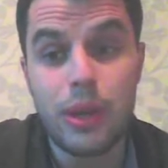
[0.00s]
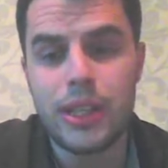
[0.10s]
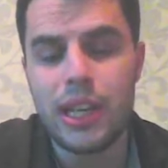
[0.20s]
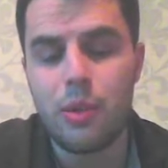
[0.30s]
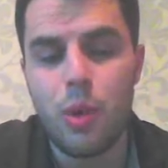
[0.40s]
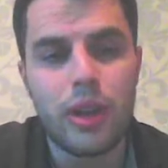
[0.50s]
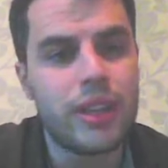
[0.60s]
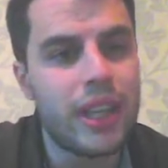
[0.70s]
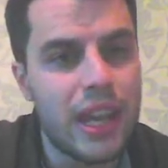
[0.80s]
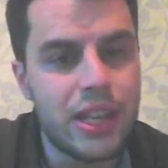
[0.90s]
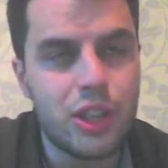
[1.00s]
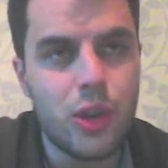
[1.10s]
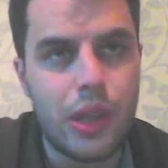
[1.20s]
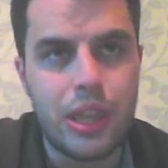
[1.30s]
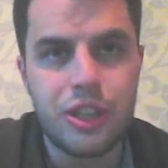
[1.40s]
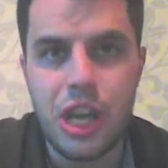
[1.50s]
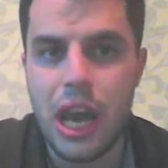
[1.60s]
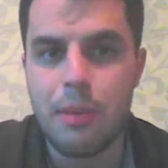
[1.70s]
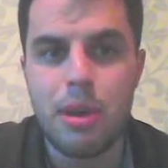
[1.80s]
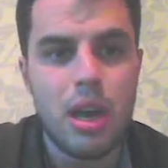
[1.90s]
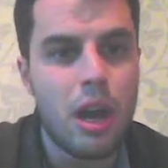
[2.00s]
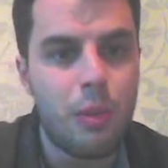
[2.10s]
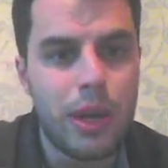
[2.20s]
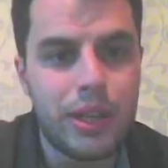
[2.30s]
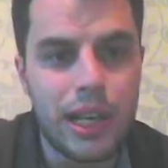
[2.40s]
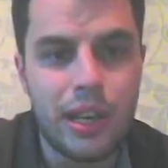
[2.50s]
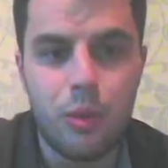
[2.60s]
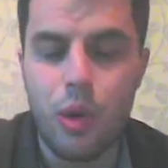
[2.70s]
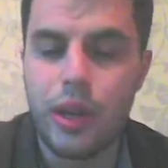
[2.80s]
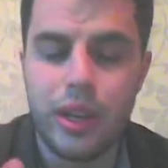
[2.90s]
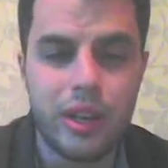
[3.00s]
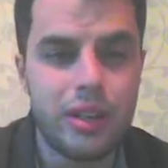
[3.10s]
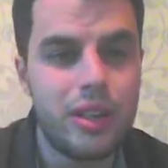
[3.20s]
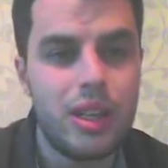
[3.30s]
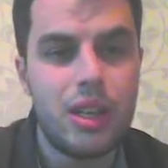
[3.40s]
when Dillian Whyte can get inside the jab, and when Dillian Whyte can,